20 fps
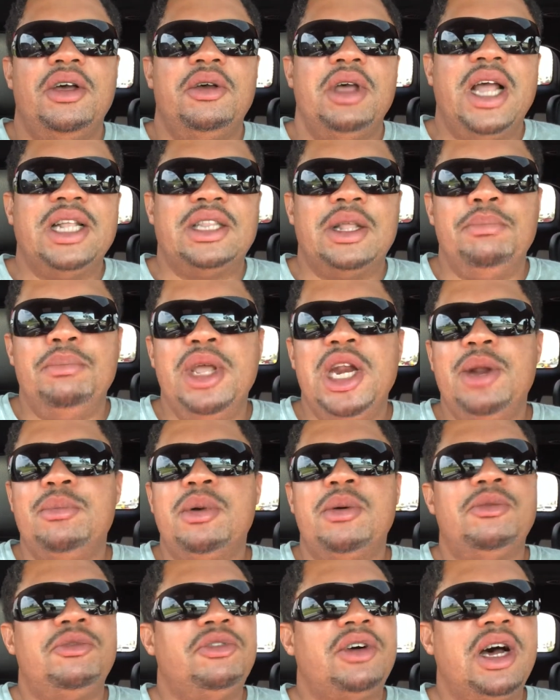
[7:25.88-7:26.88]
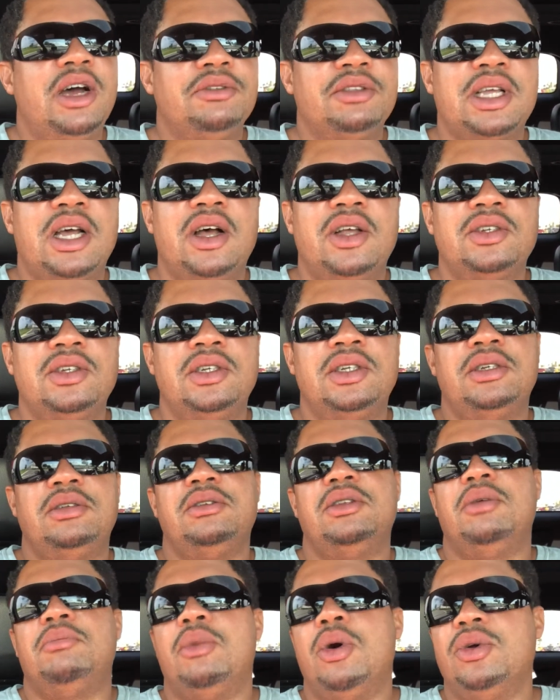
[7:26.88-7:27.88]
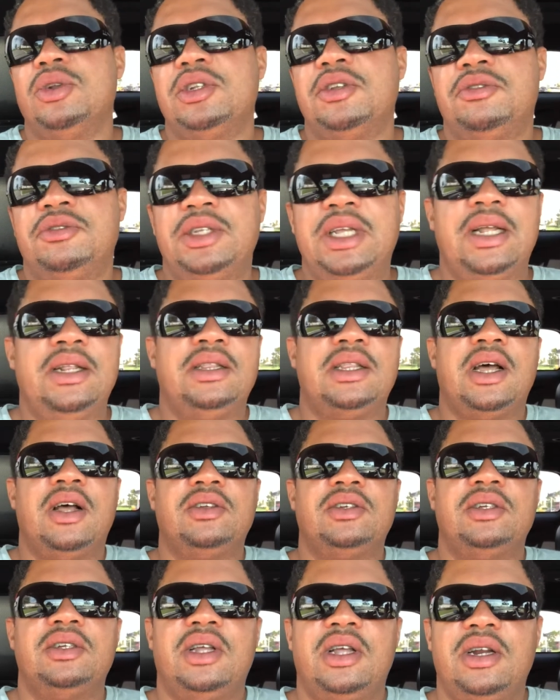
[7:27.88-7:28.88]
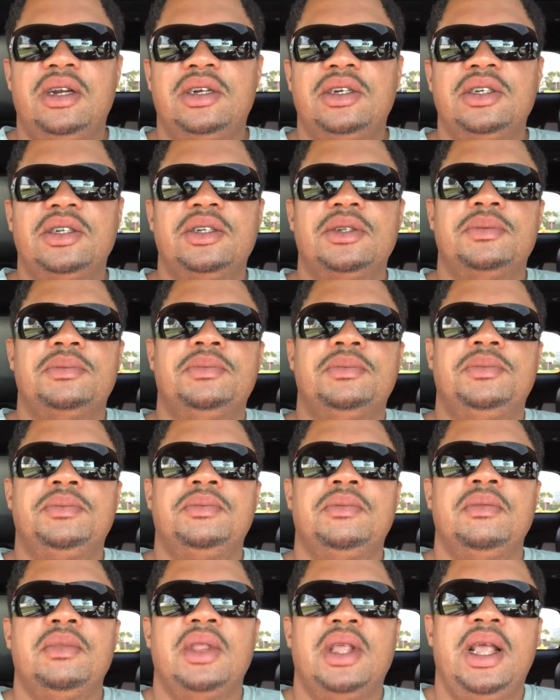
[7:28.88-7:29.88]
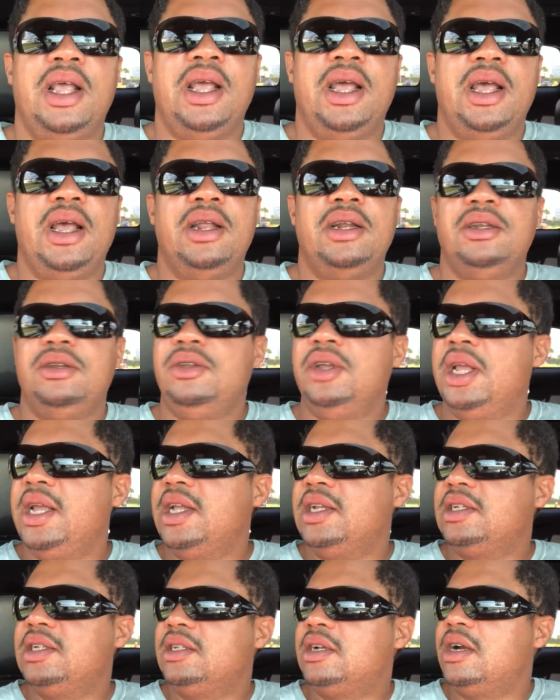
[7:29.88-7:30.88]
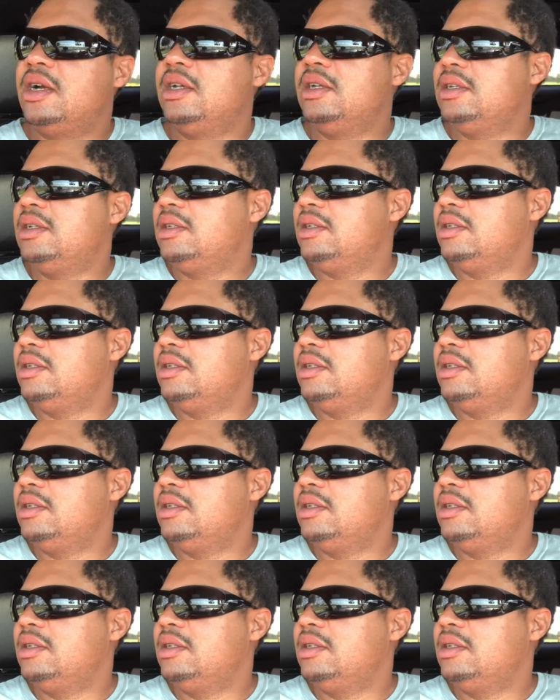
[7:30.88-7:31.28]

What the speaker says: at the minimum $5,000, the most $10,000, and you can get started.